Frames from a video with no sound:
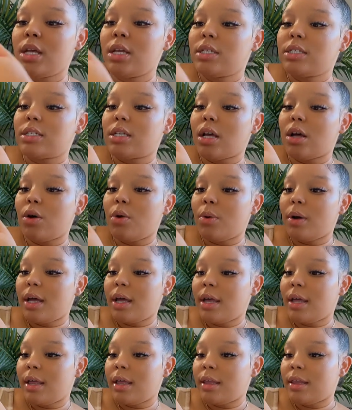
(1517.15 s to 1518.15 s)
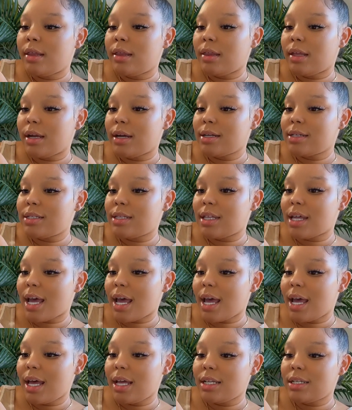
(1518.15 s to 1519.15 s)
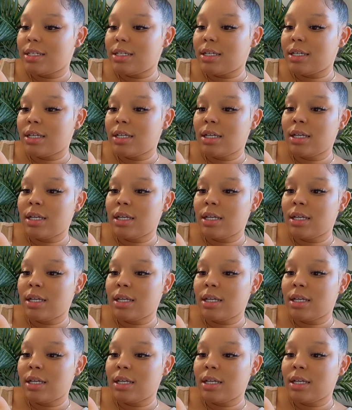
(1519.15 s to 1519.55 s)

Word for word: So there's that.